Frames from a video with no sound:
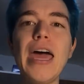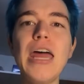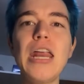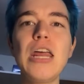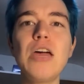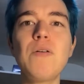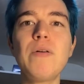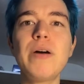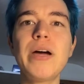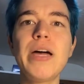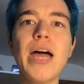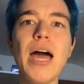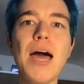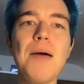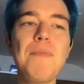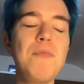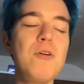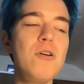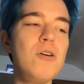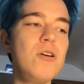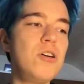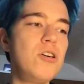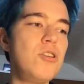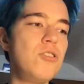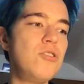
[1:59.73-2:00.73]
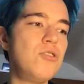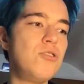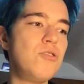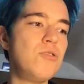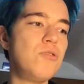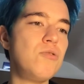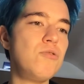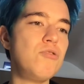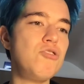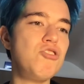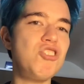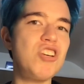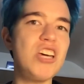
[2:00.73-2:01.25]
Anyway, I'm going
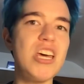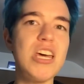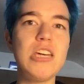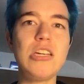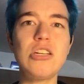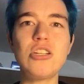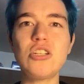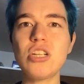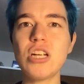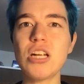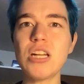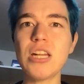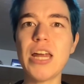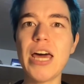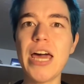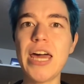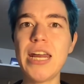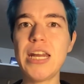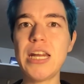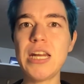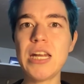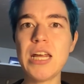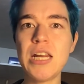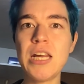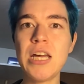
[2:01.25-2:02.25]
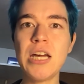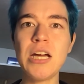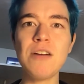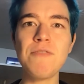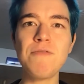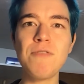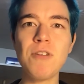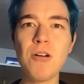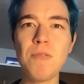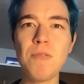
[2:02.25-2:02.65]
to change the lighting in here for